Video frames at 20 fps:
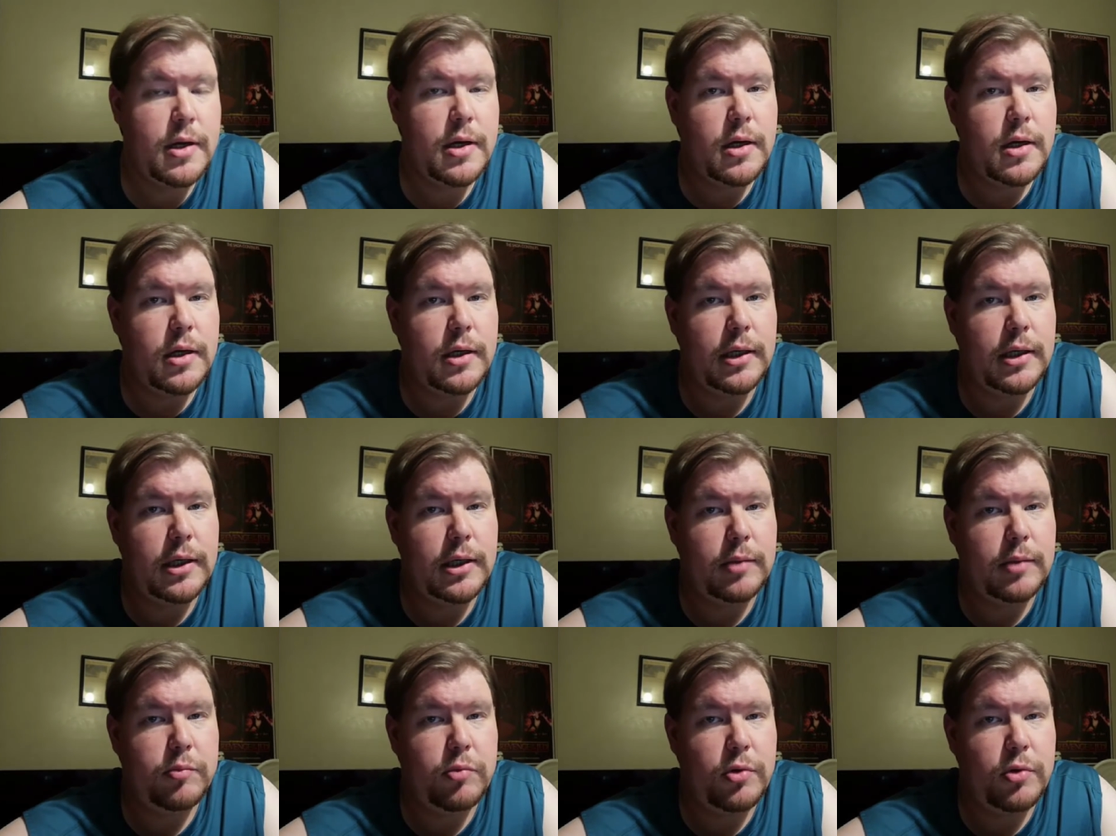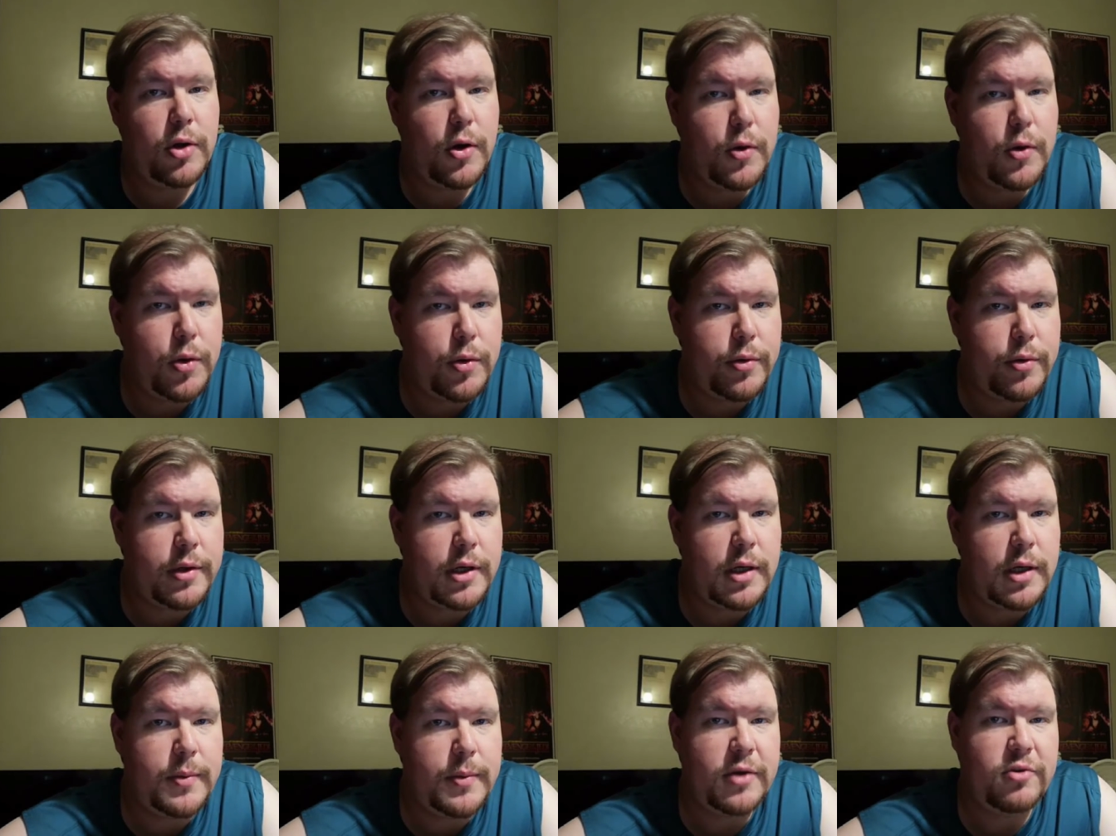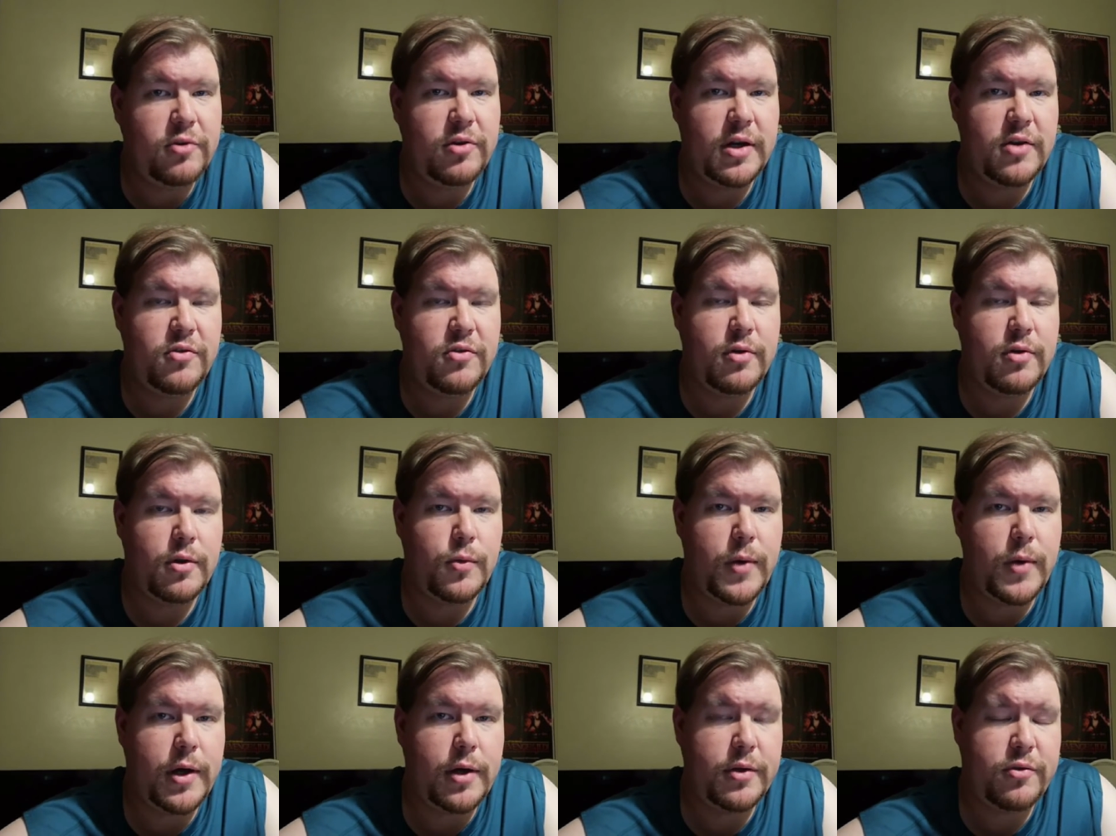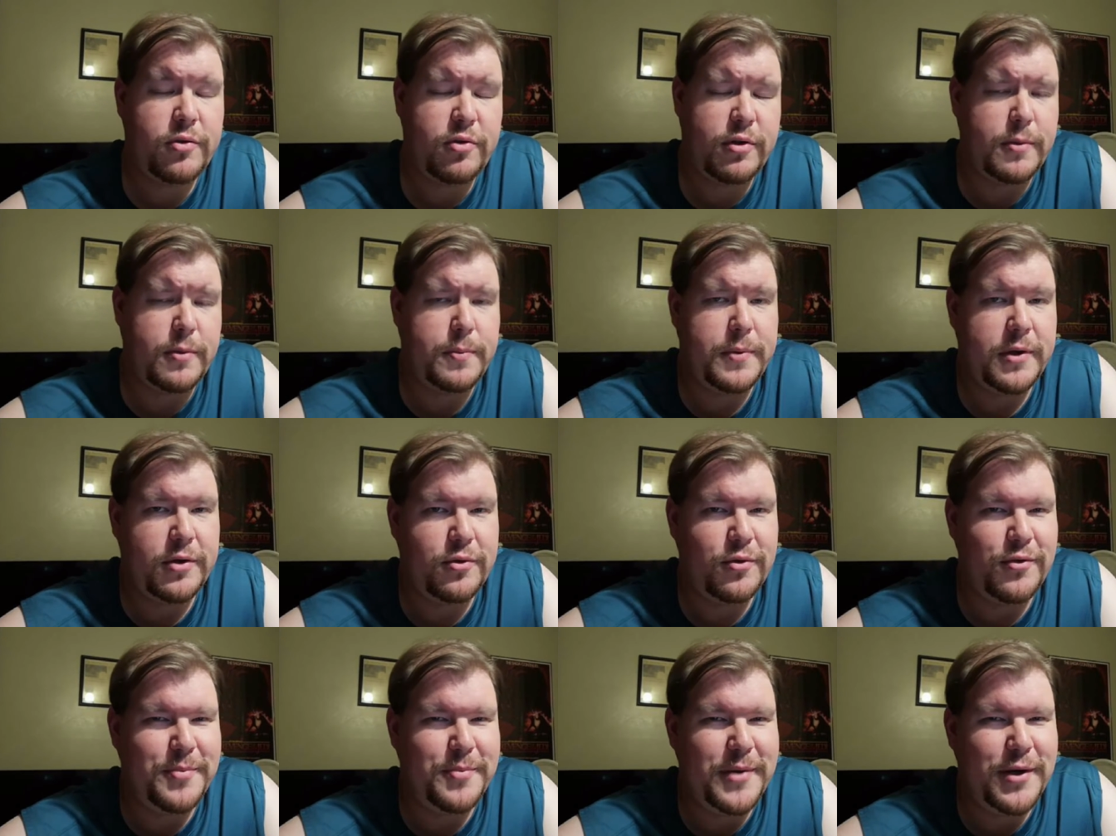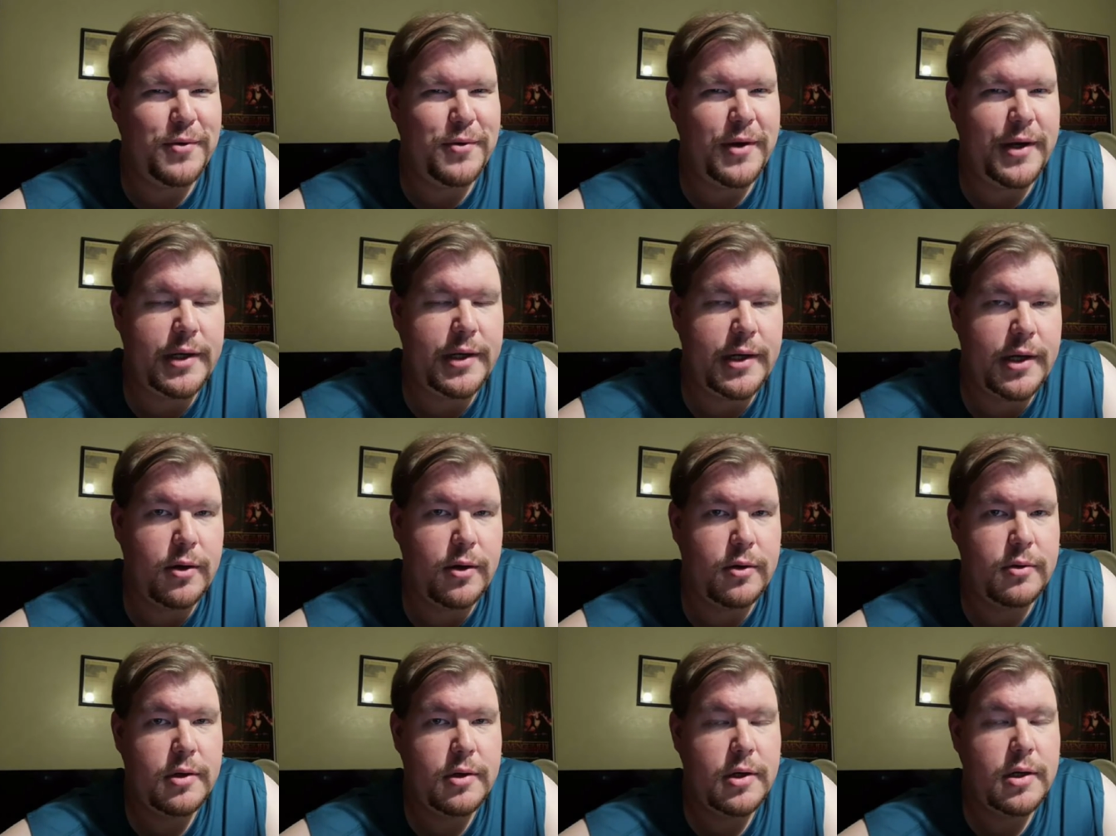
Um, the logo is going to be changed as well. It's just a picture of me right now.